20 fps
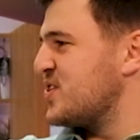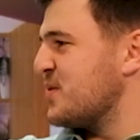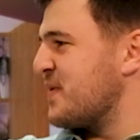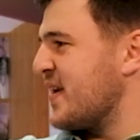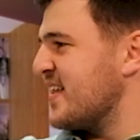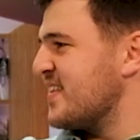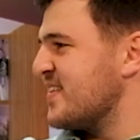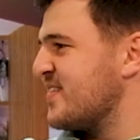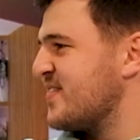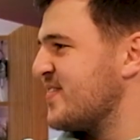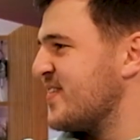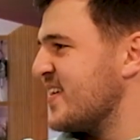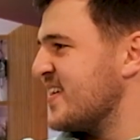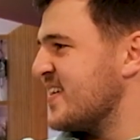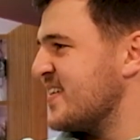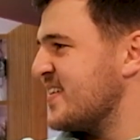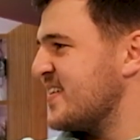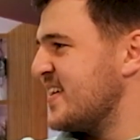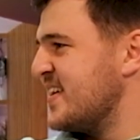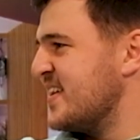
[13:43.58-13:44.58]
your plans
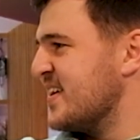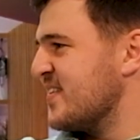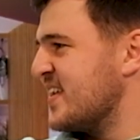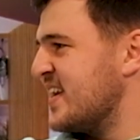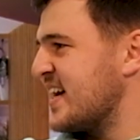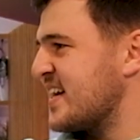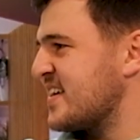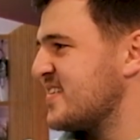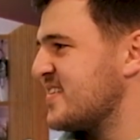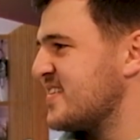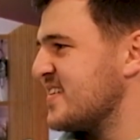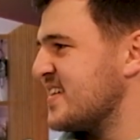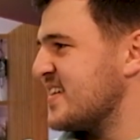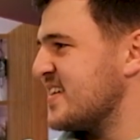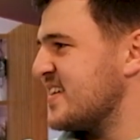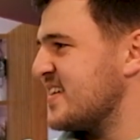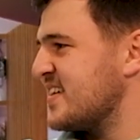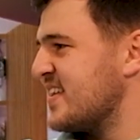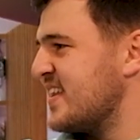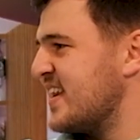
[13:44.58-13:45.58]
for the
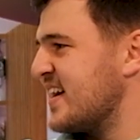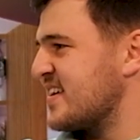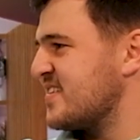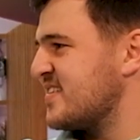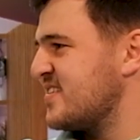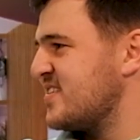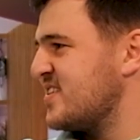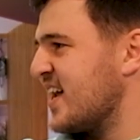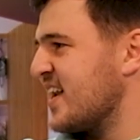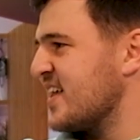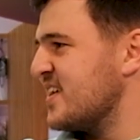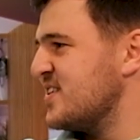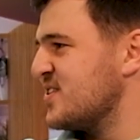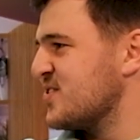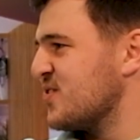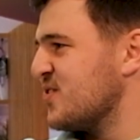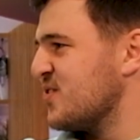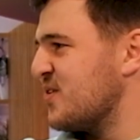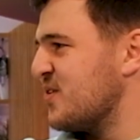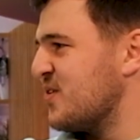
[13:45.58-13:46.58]
next
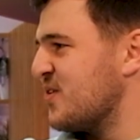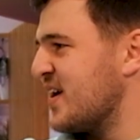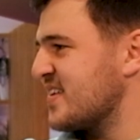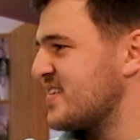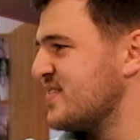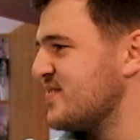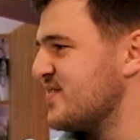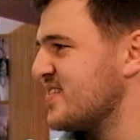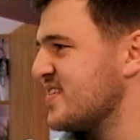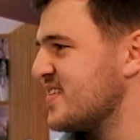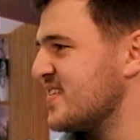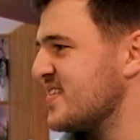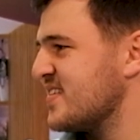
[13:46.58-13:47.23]
challenge or activity?